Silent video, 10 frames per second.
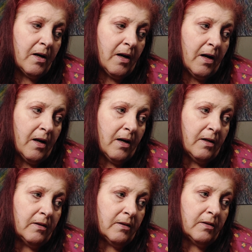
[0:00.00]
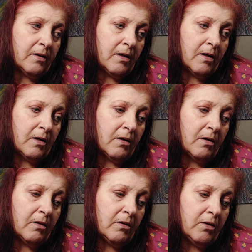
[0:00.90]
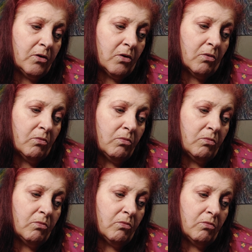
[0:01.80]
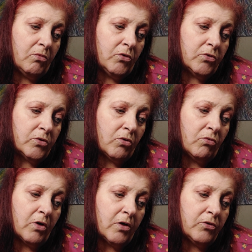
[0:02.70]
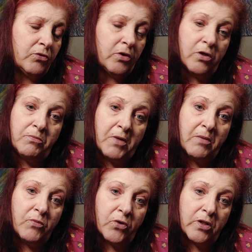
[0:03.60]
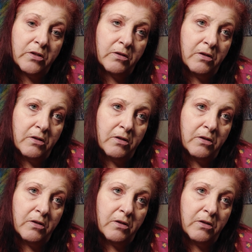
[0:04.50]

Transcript: And, you know, you just hold on to the good memories.